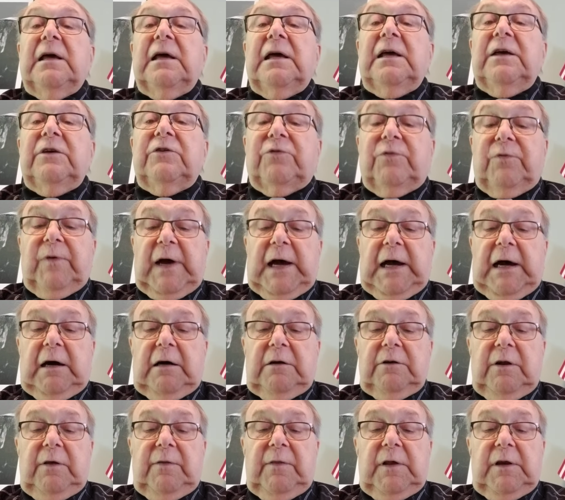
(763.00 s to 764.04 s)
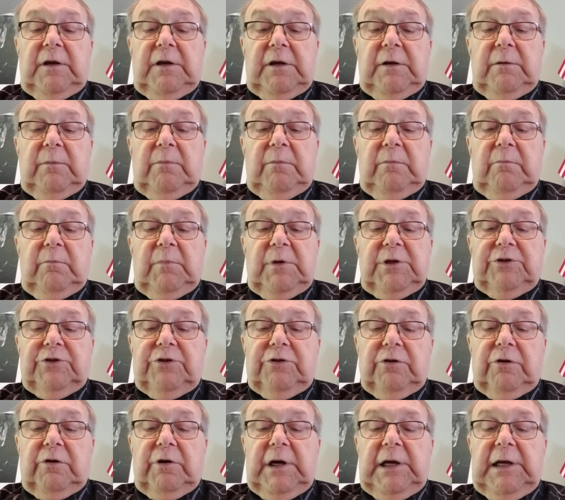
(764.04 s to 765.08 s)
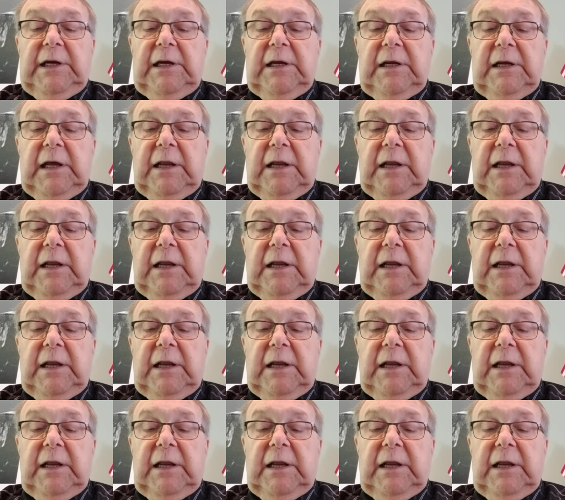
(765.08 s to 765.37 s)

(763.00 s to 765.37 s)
is found in the maturing